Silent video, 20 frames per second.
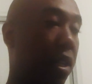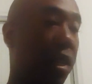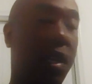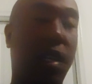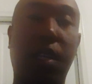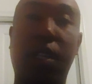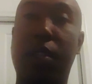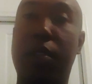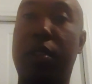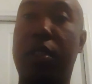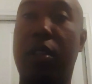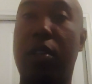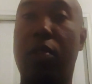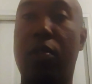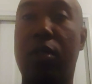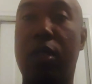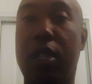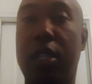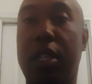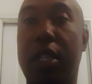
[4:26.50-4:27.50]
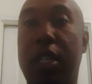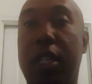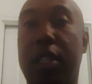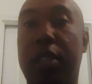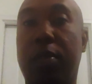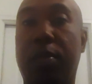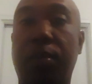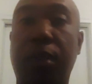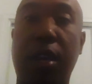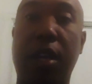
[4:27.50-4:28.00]
Uh, so it
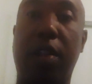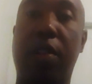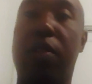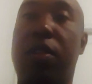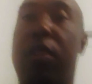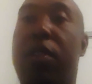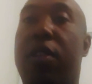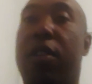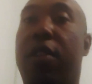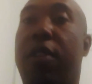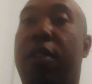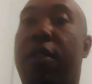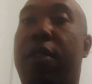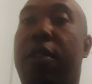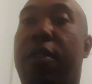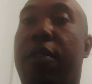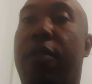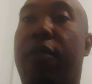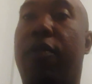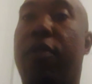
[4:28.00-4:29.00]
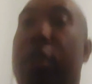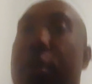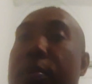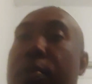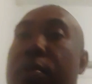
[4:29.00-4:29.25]
is better for the